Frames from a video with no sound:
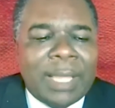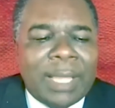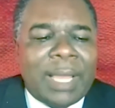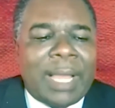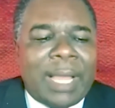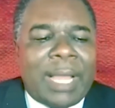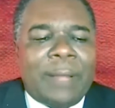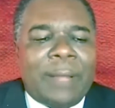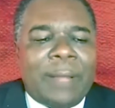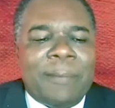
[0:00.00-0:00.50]

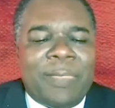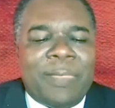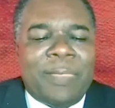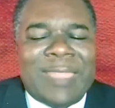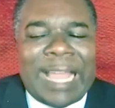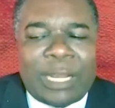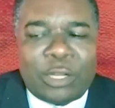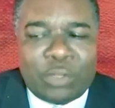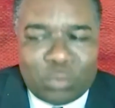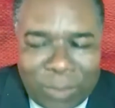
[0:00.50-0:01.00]
uh,
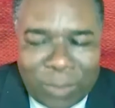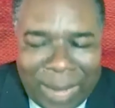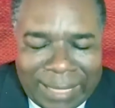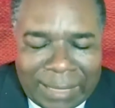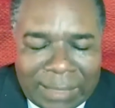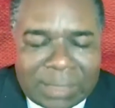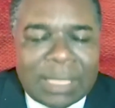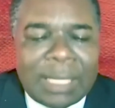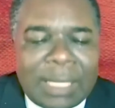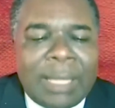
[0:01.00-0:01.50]
that
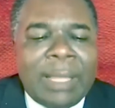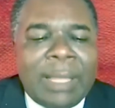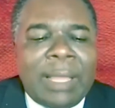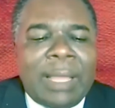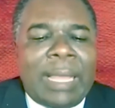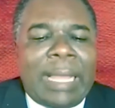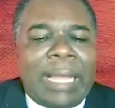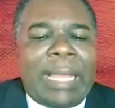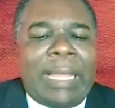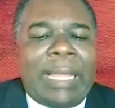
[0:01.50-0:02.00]
right,
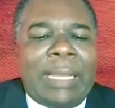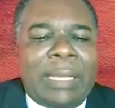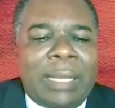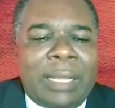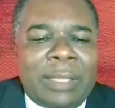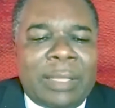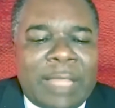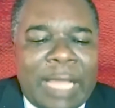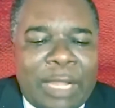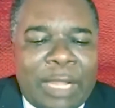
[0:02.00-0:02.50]
and
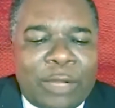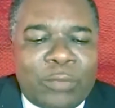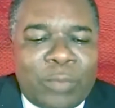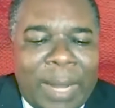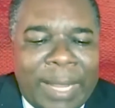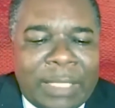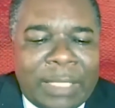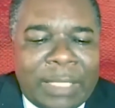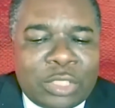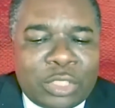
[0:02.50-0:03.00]
that
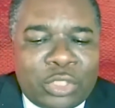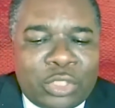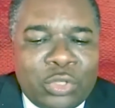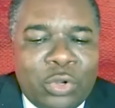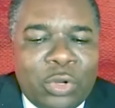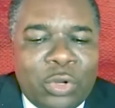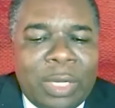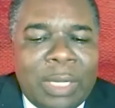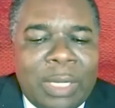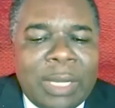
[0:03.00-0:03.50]
right
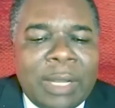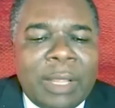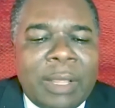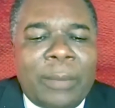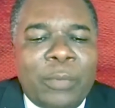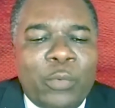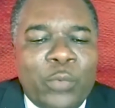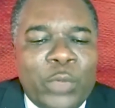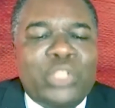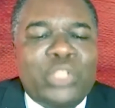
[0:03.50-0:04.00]
should,
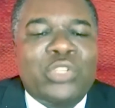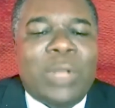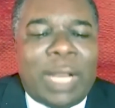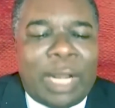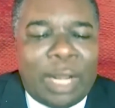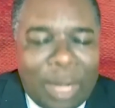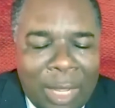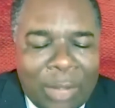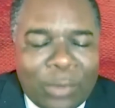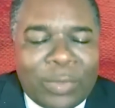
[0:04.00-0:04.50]
we should
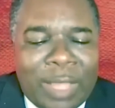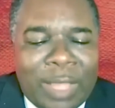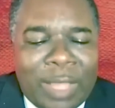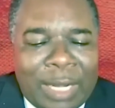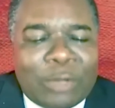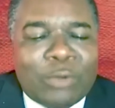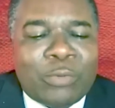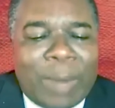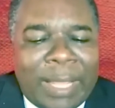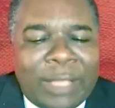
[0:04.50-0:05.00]
allow that
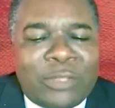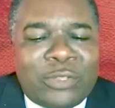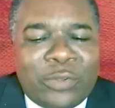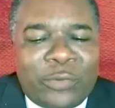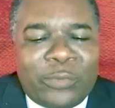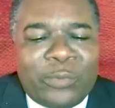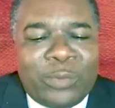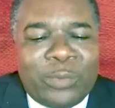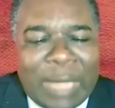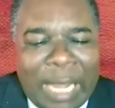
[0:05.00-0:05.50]
right to
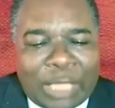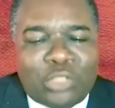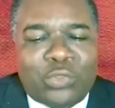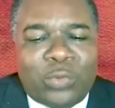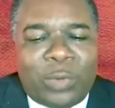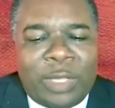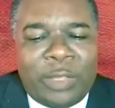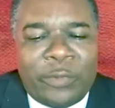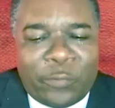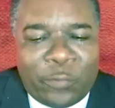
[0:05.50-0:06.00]

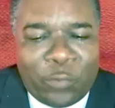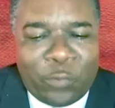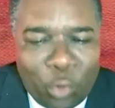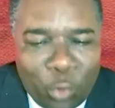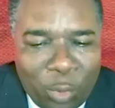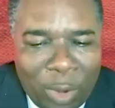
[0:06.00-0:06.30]
naturally flow